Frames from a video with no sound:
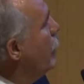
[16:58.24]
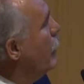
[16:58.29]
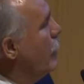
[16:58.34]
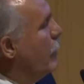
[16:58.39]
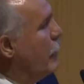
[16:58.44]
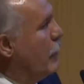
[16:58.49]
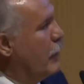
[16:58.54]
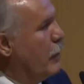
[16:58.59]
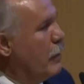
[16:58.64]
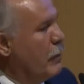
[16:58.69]

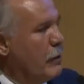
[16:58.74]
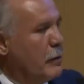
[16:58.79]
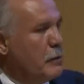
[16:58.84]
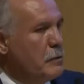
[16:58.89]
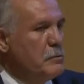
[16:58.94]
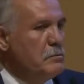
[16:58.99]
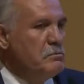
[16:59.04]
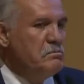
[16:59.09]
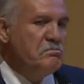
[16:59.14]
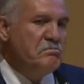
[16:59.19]

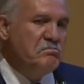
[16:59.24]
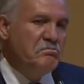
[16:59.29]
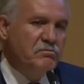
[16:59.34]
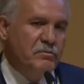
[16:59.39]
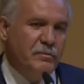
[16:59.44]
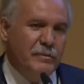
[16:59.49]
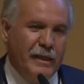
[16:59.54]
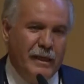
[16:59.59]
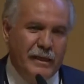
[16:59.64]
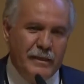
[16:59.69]

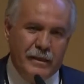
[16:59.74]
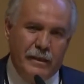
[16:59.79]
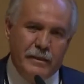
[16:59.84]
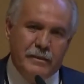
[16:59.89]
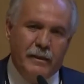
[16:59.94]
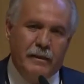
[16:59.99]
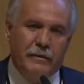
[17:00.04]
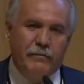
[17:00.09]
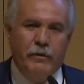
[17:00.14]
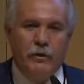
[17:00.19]
As I
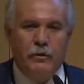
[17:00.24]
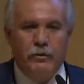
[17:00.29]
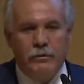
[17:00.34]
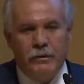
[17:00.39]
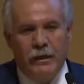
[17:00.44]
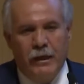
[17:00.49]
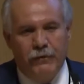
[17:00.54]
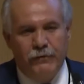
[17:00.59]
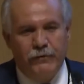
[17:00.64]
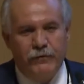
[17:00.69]
said, we could
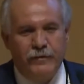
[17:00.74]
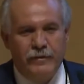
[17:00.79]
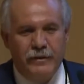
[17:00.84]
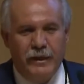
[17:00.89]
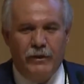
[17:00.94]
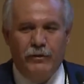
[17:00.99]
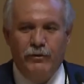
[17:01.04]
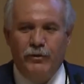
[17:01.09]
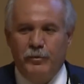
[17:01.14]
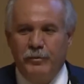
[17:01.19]
have
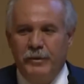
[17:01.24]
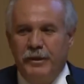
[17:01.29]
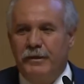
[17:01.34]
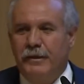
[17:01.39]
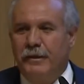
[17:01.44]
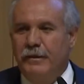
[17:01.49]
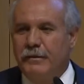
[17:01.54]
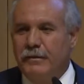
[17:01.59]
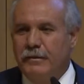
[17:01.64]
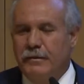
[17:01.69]
regular
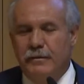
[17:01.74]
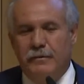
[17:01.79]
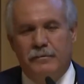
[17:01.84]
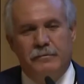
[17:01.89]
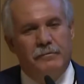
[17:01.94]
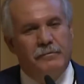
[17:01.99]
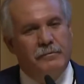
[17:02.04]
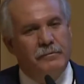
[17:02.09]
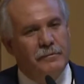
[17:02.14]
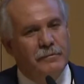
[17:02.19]
meetings,
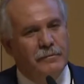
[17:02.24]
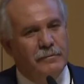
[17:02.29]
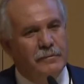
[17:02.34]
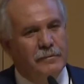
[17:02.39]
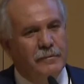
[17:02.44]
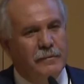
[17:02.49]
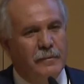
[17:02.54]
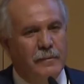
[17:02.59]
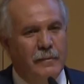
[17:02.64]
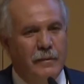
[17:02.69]

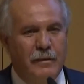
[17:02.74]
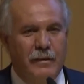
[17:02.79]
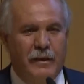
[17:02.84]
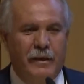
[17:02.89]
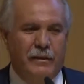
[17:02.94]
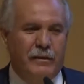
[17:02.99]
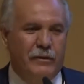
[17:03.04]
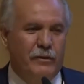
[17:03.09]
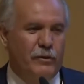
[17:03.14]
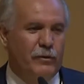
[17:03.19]

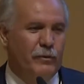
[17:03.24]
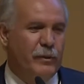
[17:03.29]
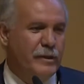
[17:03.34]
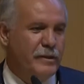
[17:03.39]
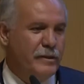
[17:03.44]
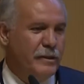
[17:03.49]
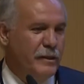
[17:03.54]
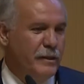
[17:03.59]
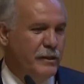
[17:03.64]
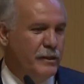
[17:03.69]
like
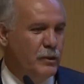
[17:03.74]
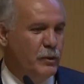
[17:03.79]
once a year,